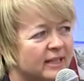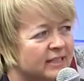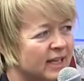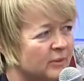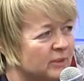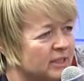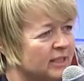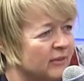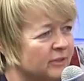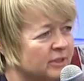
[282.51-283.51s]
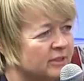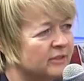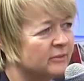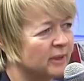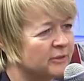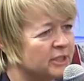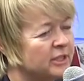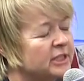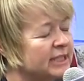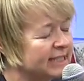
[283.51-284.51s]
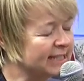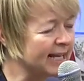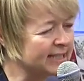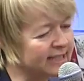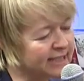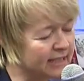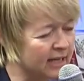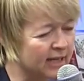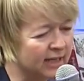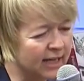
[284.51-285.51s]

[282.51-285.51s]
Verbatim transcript: as I discovered through my research. It's set in a